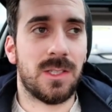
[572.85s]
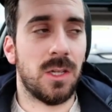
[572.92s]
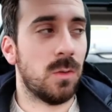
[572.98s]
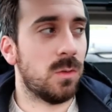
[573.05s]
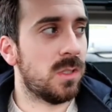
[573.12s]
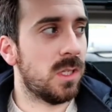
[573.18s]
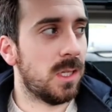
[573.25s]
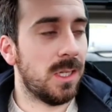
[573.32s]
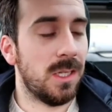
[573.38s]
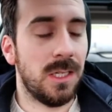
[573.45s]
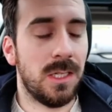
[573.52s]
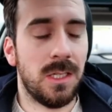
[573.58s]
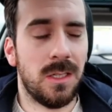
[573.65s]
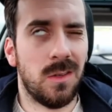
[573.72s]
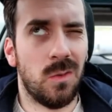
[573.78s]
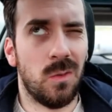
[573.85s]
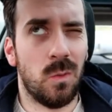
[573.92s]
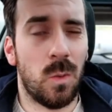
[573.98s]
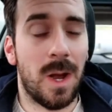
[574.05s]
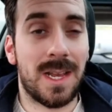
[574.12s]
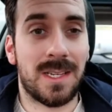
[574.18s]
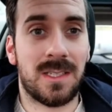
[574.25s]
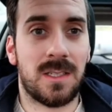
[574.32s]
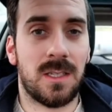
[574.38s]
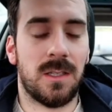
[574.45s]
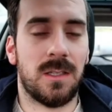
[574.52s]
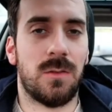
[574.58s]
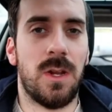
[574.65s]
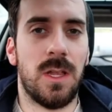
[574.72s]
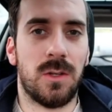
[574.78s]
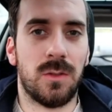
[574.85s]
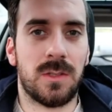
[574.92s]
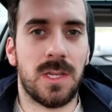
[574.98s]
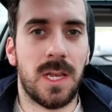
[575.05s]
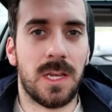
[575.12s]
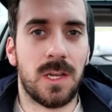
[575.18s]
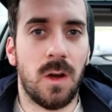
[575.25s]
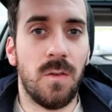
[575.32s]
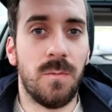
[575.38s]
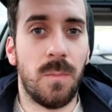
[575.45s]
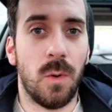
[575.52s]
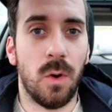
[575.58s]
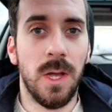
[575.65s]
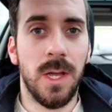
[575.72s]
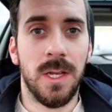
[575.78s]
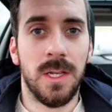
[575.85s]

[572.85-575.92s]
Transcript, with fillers: So to the west, there's a really good takeoff, but